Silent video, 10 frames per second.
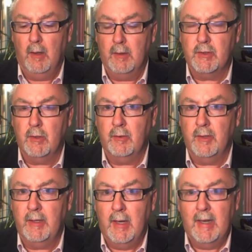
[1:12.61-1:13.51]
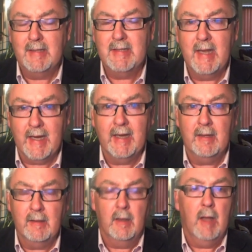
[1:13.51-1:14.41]
certainly
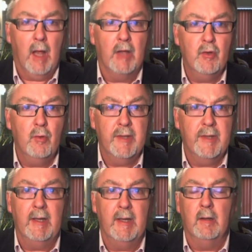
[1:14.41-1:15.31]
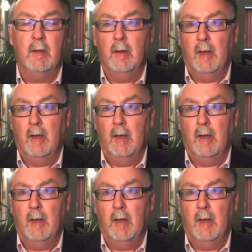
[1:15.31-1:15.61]
taking a no deal